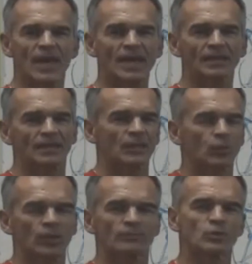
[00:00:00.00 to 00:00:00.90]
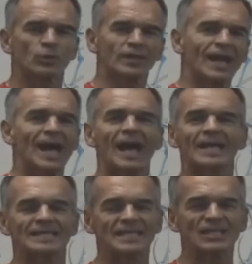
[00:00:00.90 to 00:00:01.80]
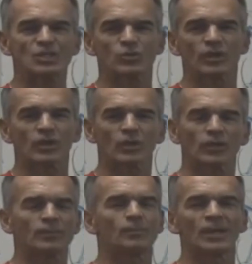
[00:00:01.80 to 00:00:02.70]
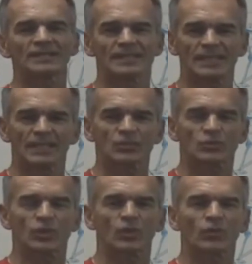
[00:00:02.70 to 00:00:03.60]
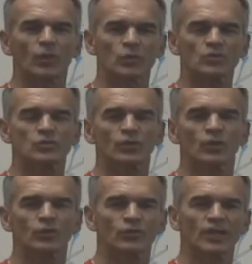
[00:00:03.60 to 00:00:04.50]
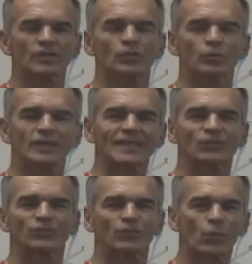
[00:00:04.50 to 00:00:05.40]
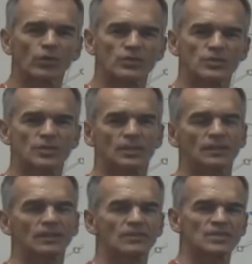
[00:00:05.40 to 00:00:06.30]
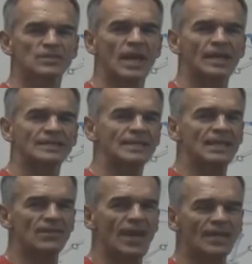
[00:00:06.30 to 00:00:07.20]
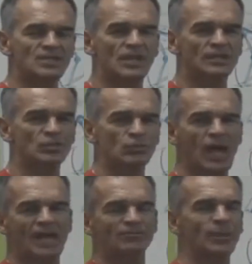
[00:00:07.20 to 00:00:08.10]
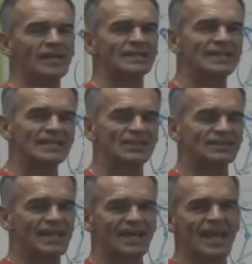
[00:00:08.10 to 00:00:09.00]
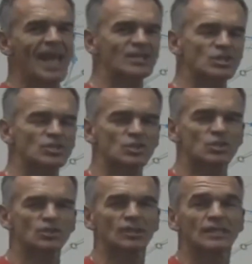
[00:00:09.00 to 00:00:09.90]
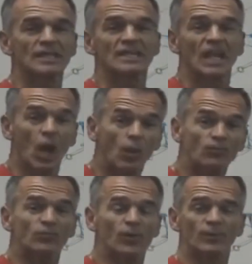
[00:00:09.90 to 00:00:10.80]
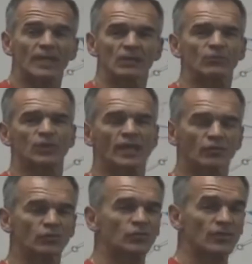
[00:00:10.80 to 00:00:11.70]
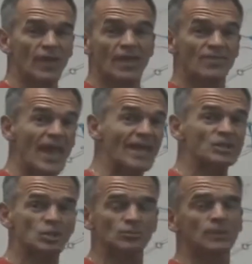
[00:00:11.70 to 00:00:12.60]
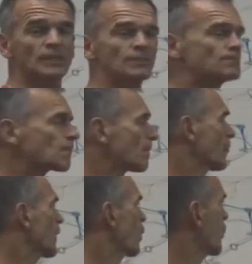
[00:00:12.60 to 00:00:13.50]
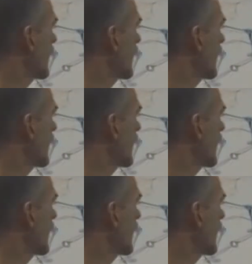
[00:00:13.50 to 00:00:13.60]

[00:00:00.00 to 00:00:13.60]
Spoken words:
that when I'm doing a high knee drill or a butt kick drill, those drills tend to reinforce this idea that as I drive my knee, that action should come from the hip flexors and that should be a